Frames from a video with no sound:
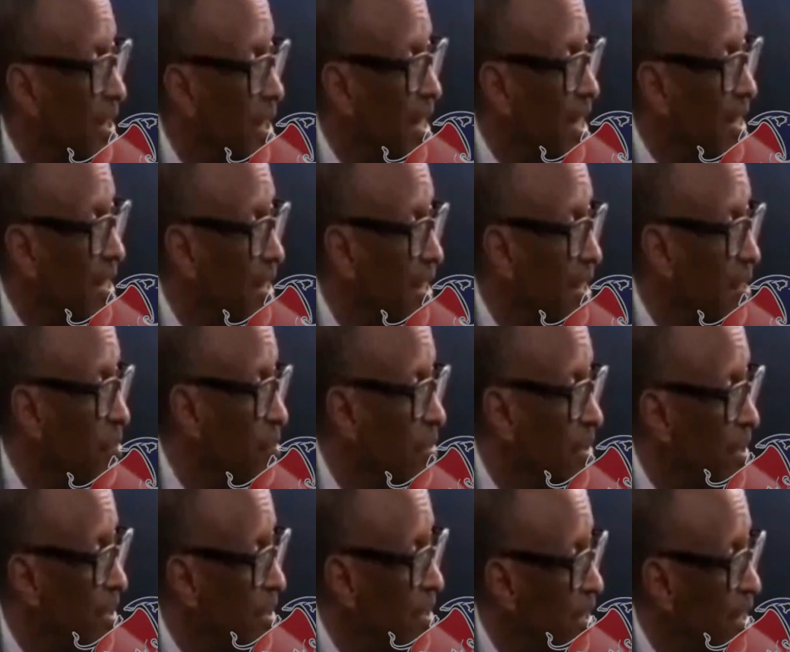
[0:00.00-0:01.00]
had
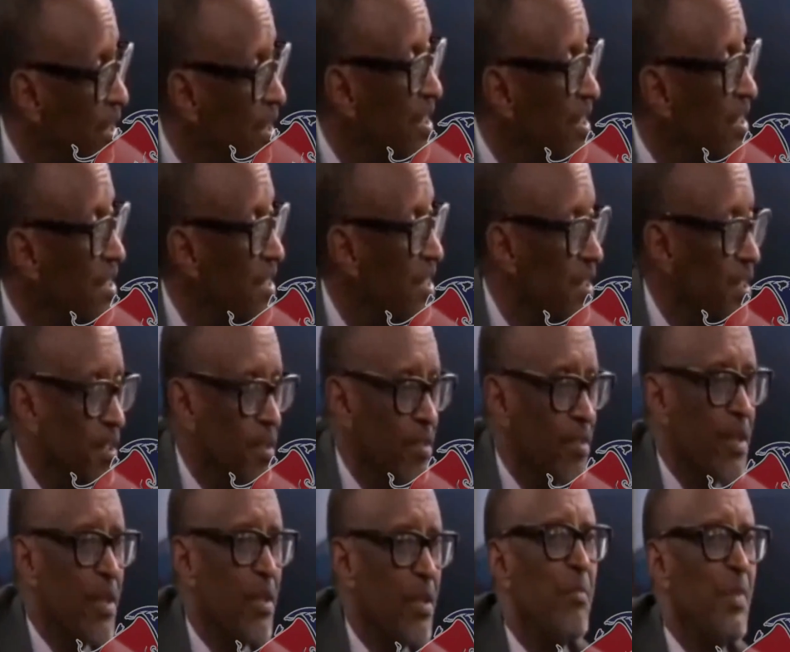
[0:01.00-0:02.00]
been leading
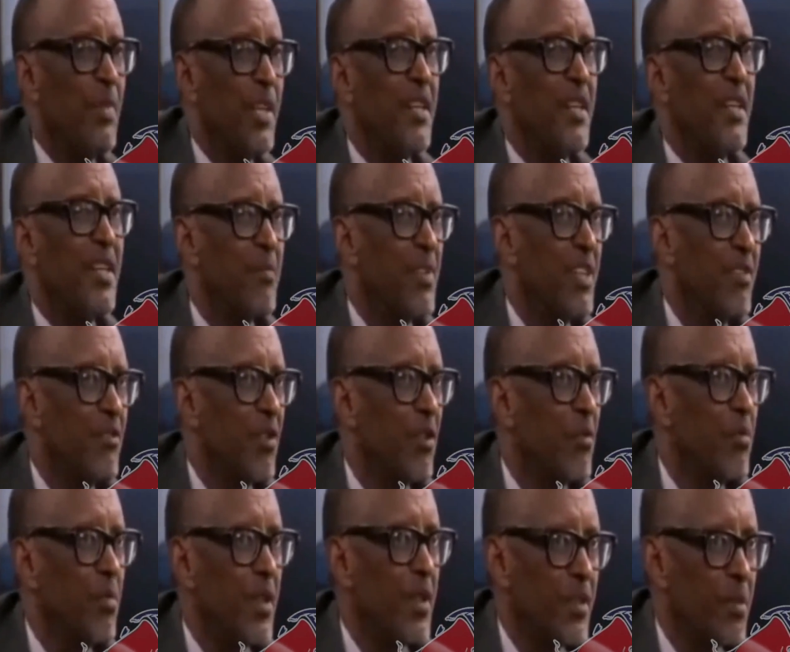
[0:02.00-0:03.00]
the Millennium
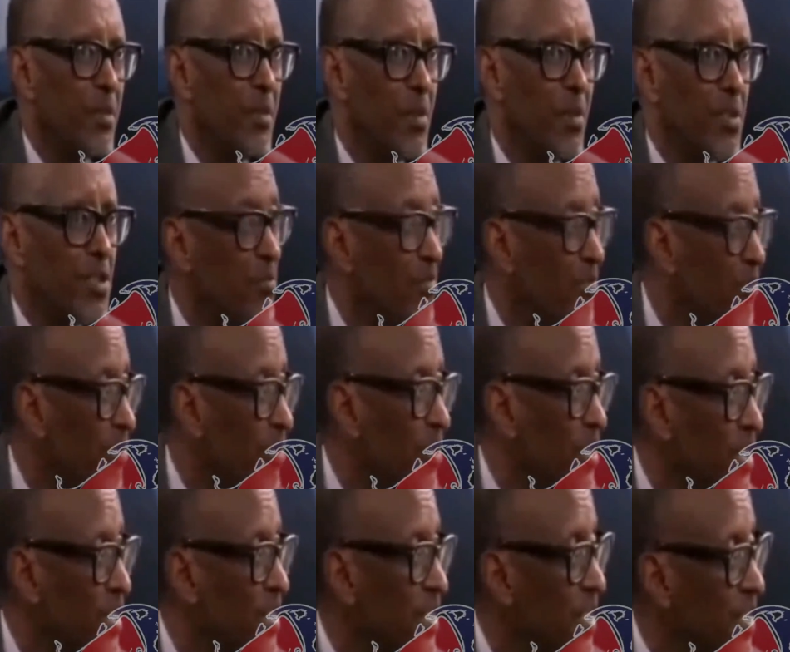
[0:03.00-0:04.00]
Development Goals before
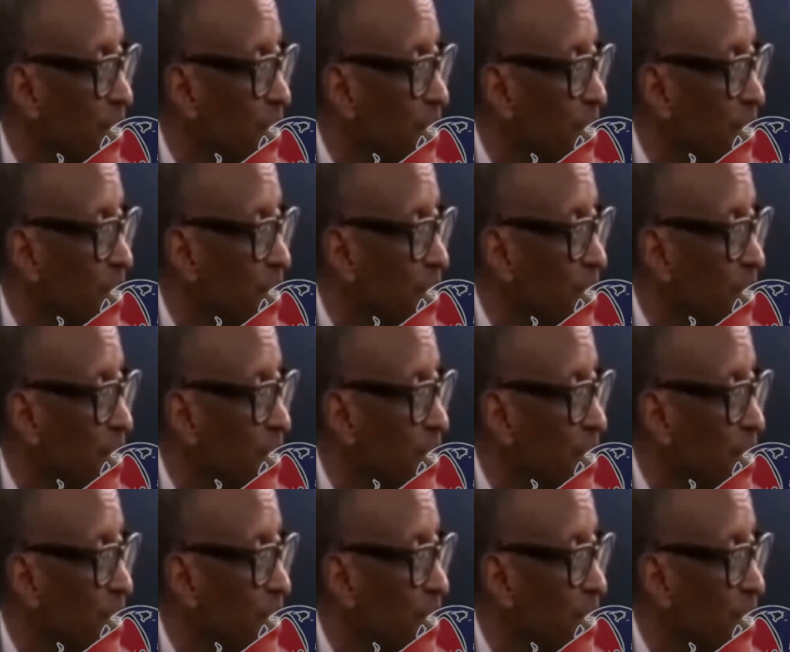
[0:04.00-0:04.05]
Sustainable